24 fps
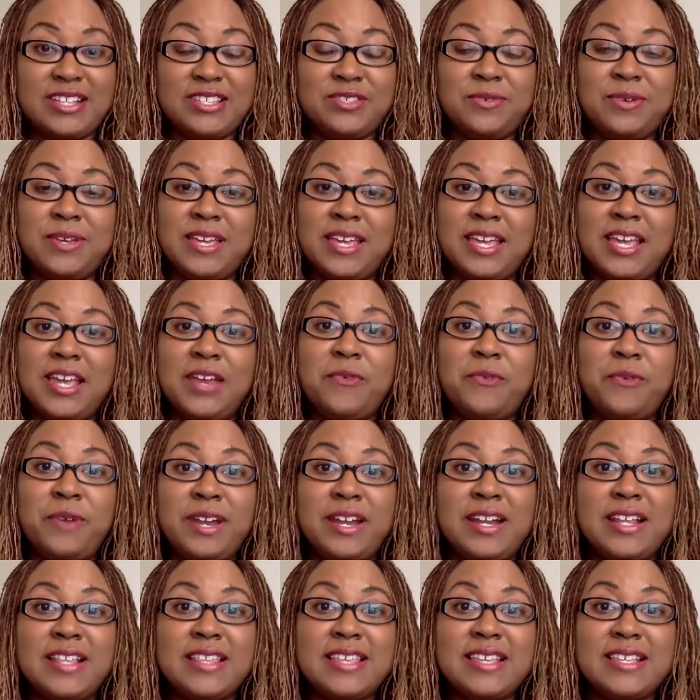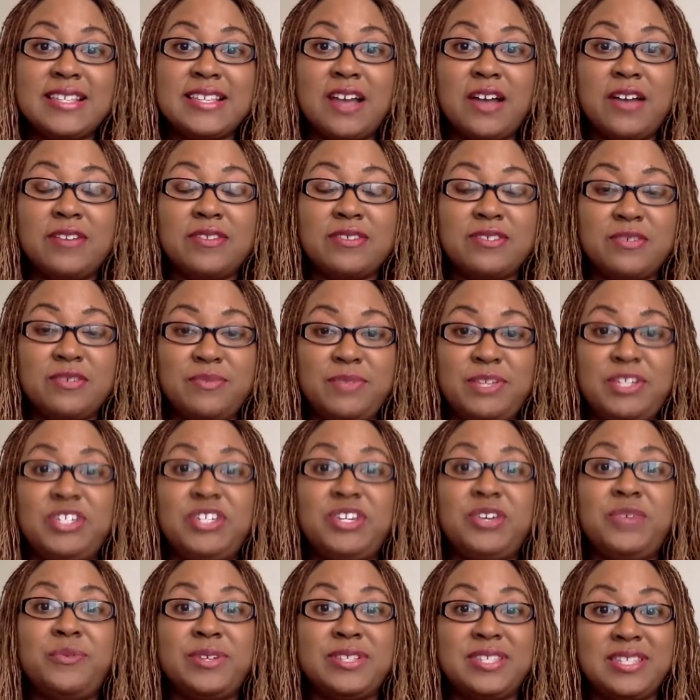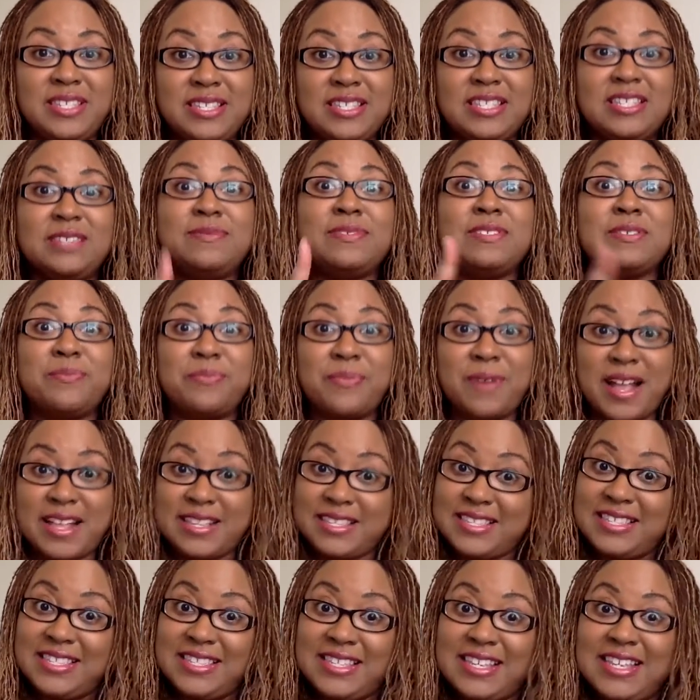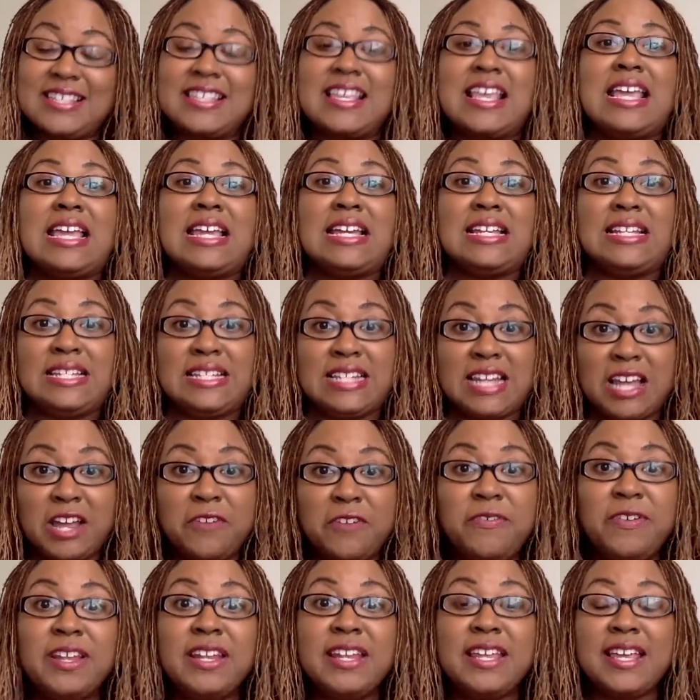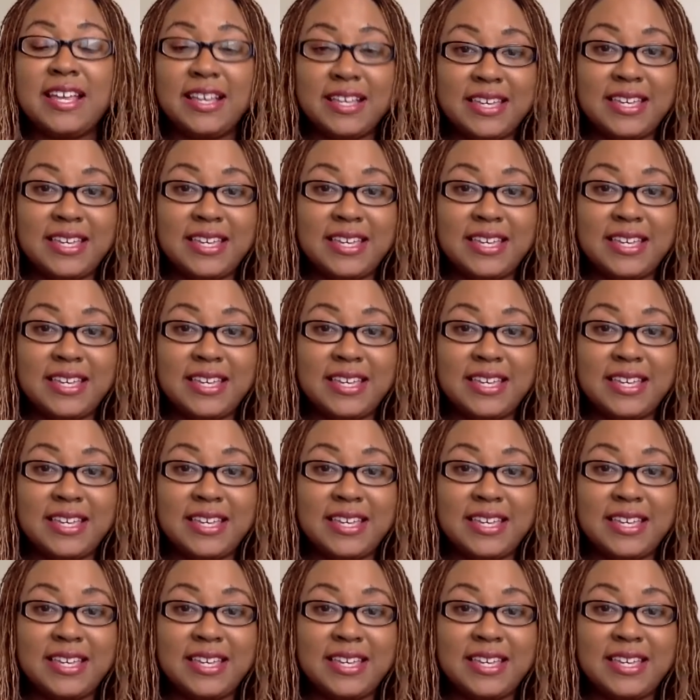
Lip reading: So again, one of the things I also mentioned was systems and processes, definitely a